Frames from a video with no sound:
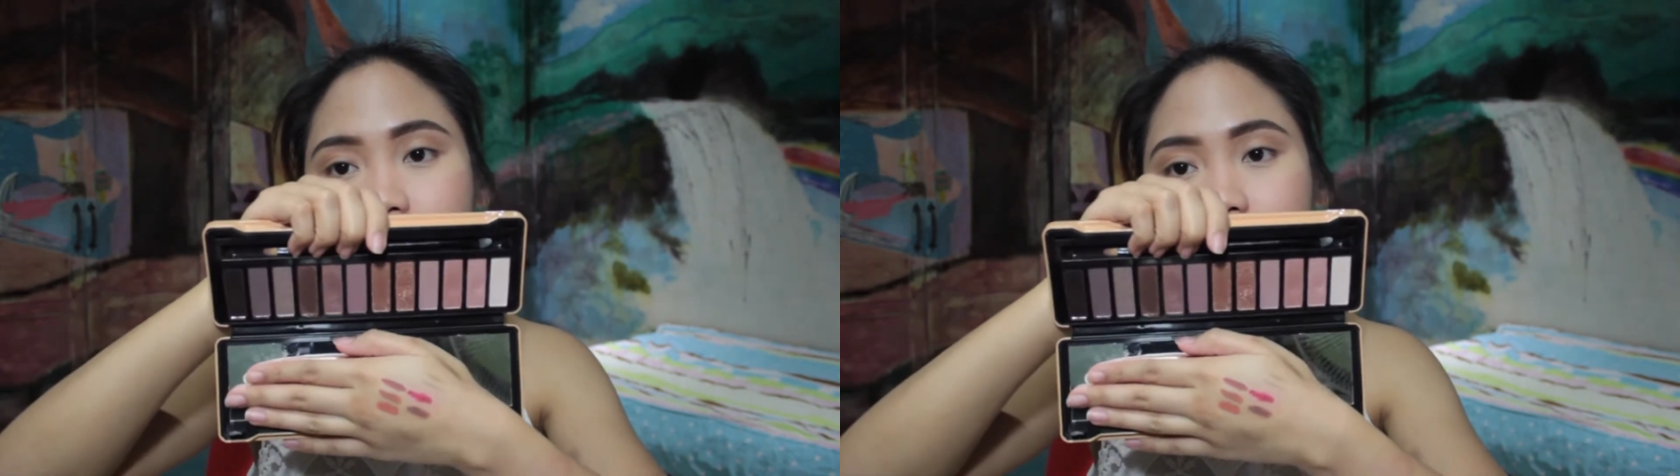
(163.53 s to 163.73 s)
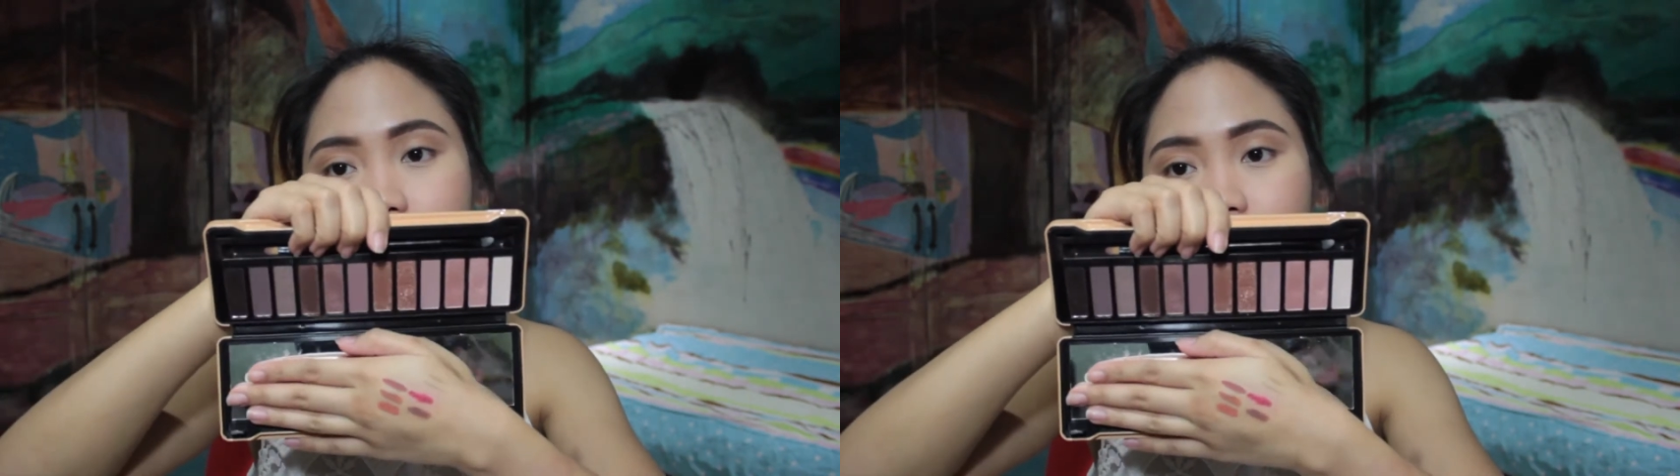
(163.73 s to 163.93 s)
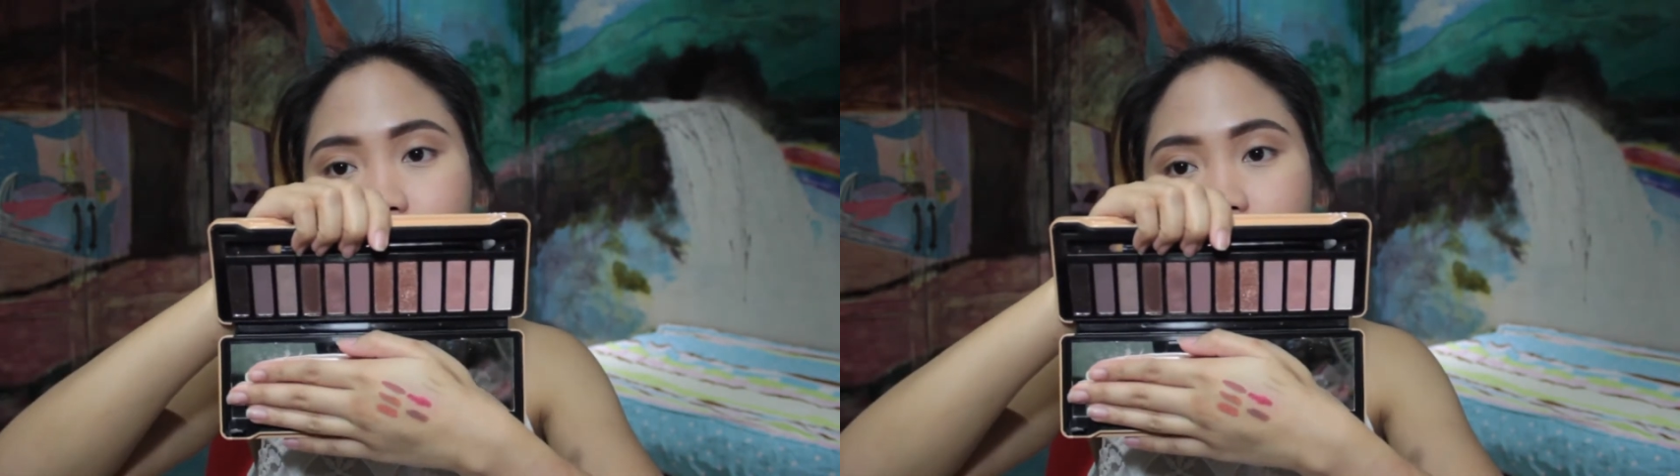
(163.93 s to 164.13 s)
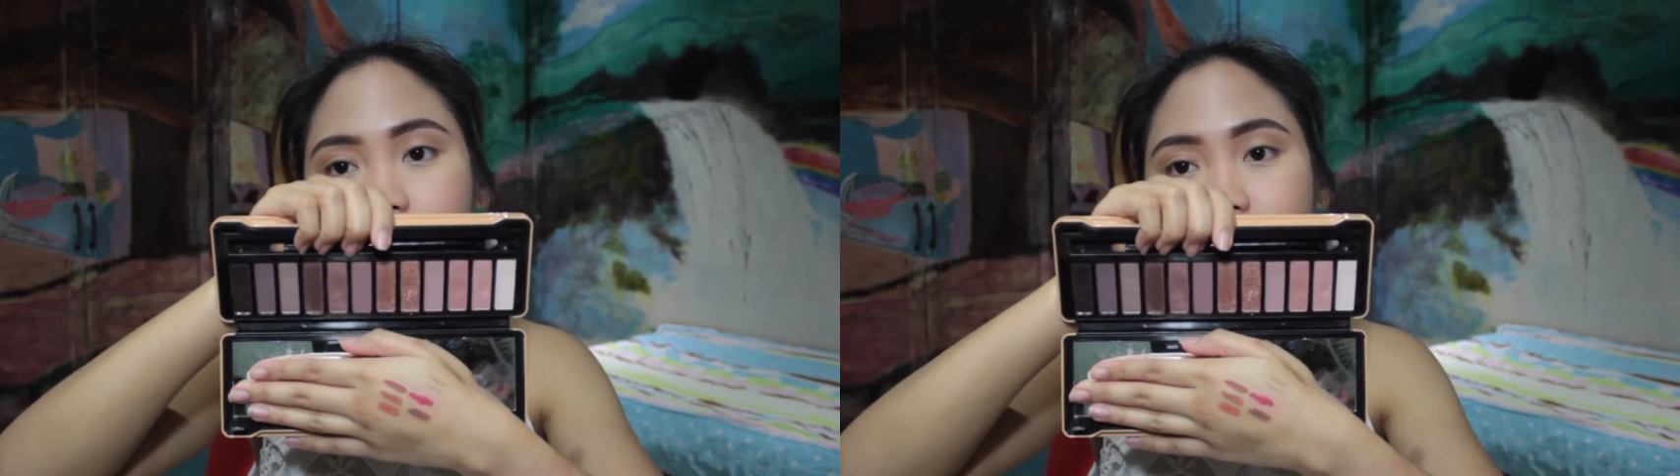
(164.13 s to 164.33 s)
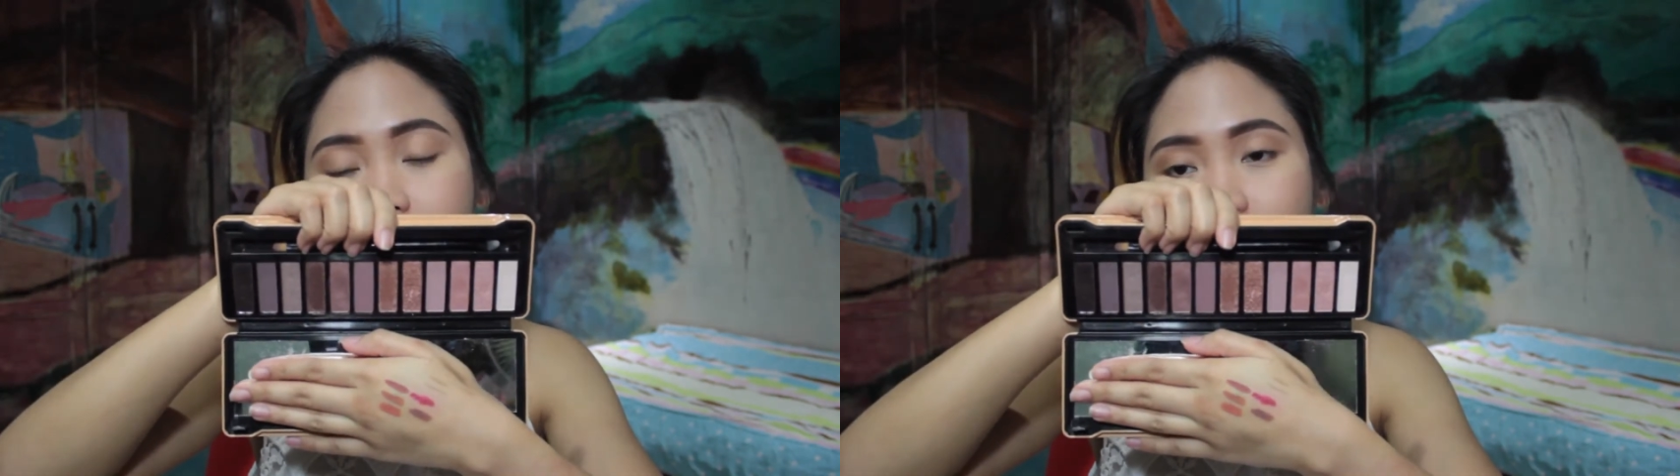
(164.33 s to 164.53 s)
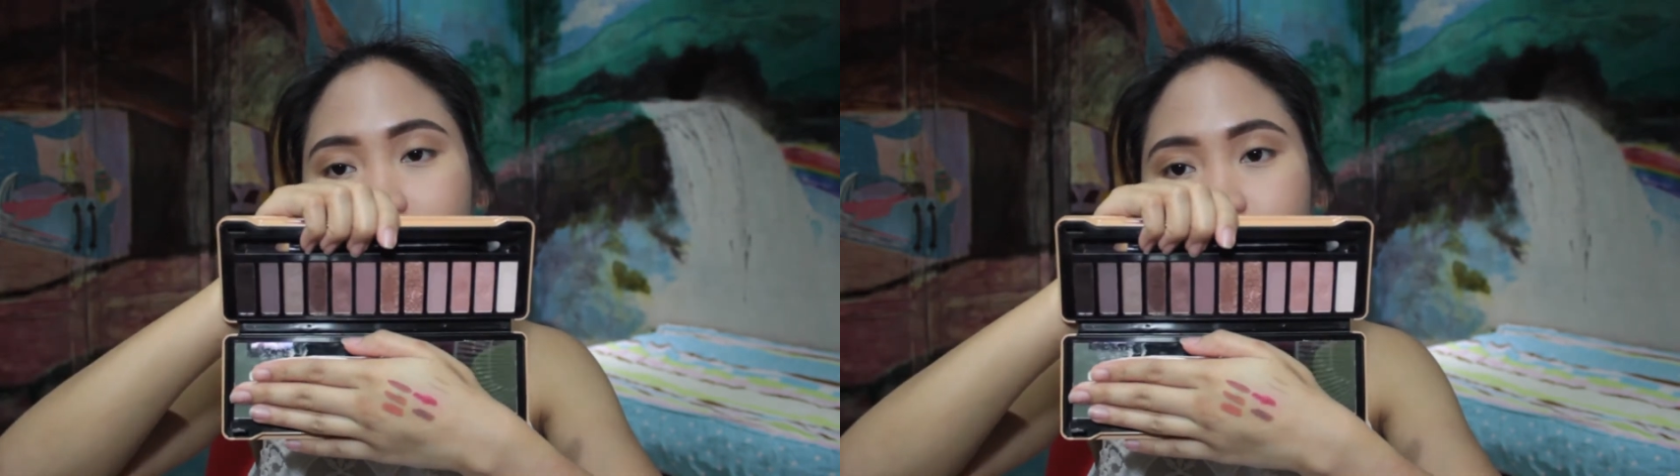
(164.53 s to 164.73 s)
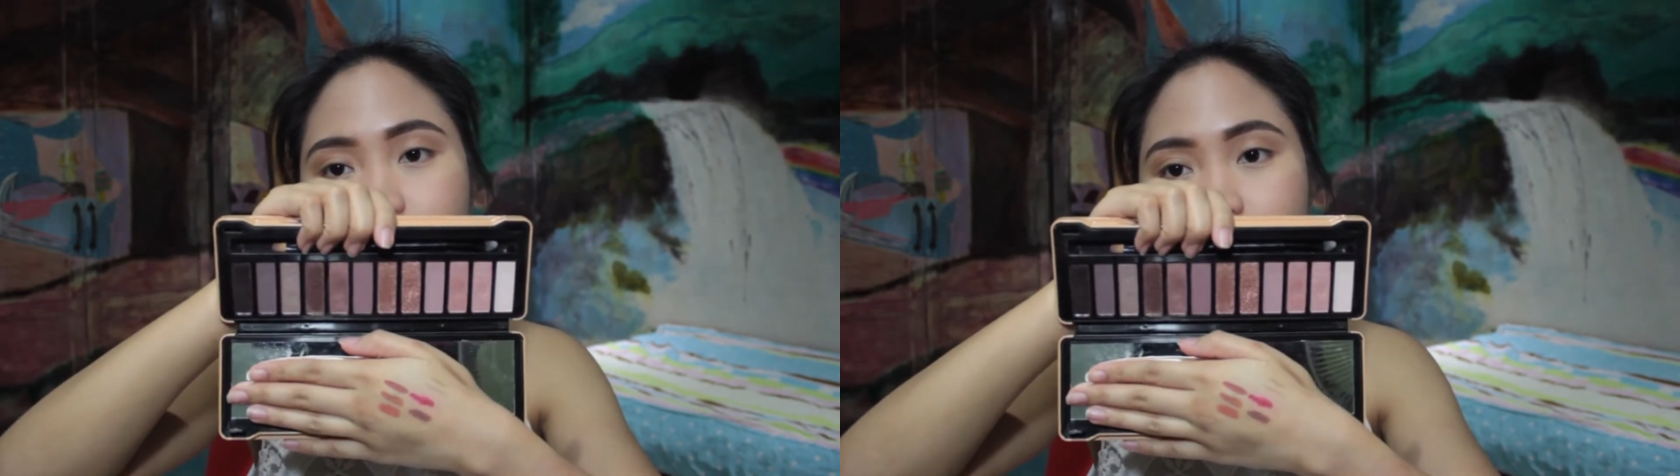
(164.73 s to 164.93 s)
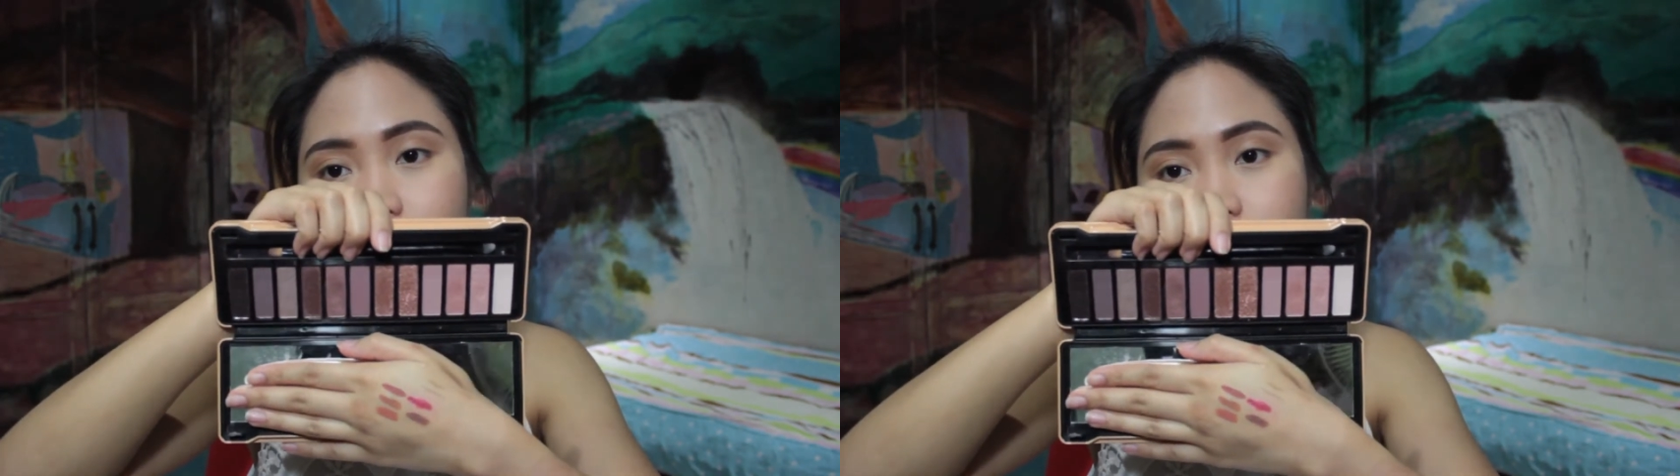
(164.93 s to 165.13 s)
Naked 3 palette
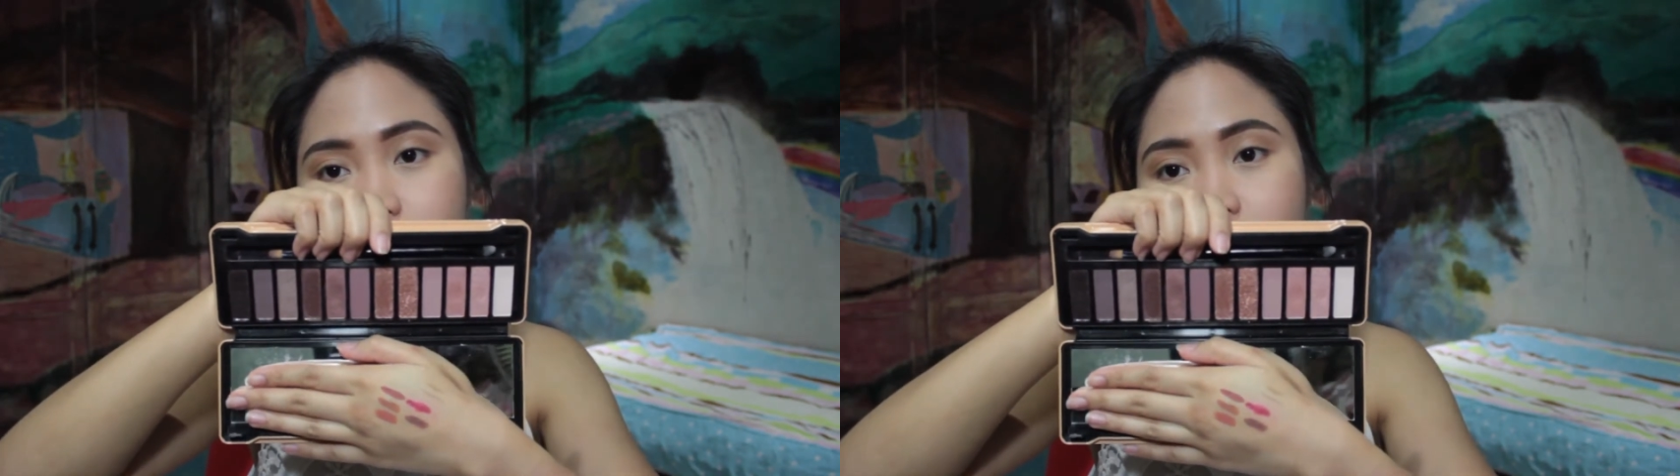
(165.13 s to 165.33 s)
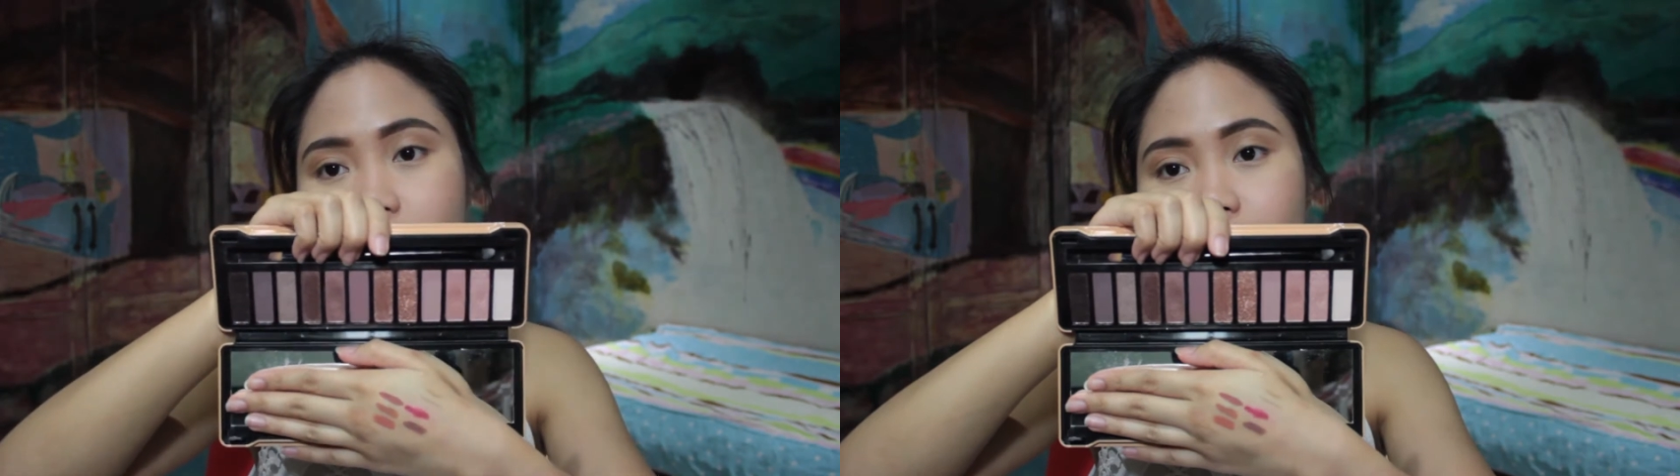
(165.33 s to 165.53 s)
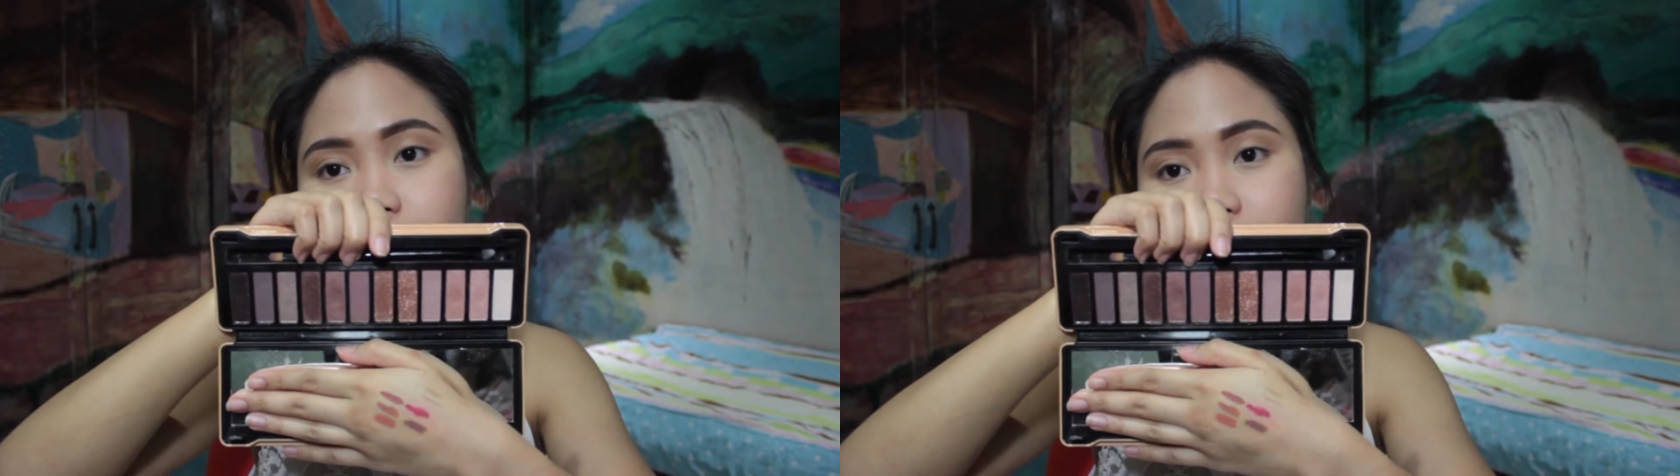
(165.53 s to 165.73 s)
because the color